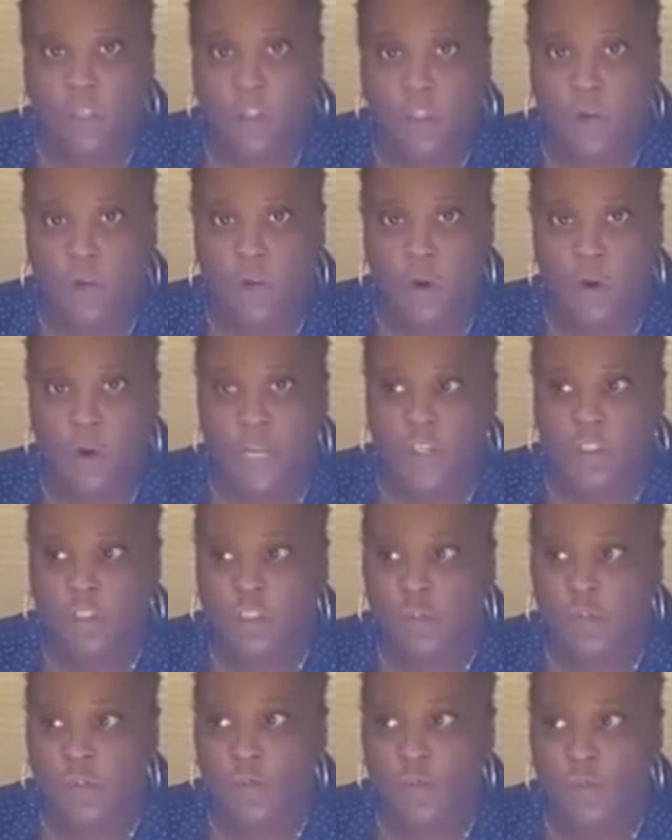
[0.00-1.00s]
to go
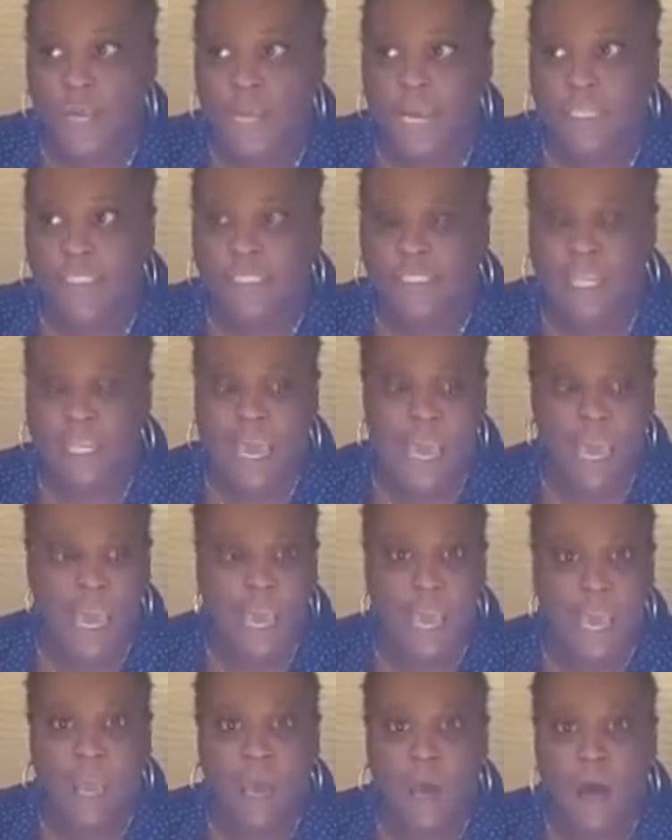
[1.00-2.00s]
into, let's
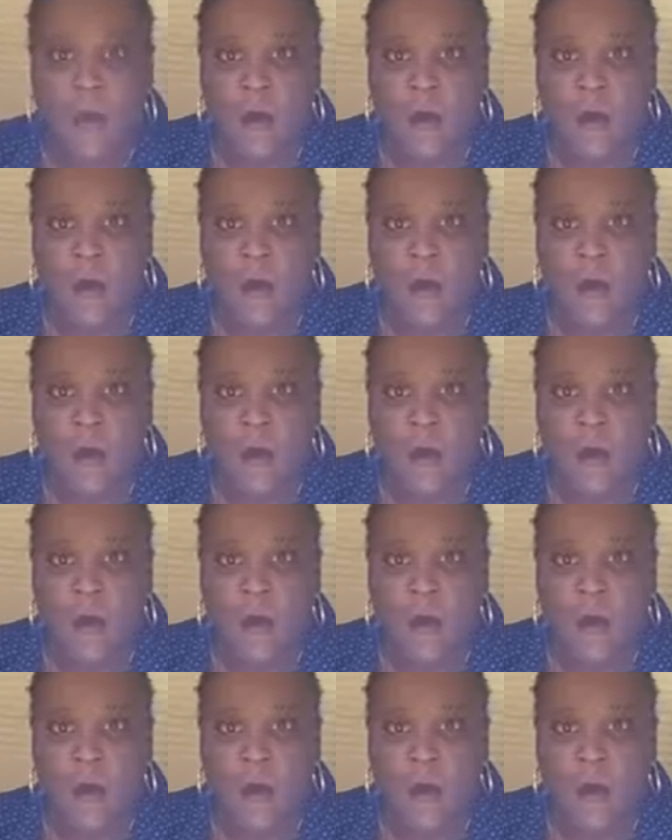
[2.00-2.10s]
say,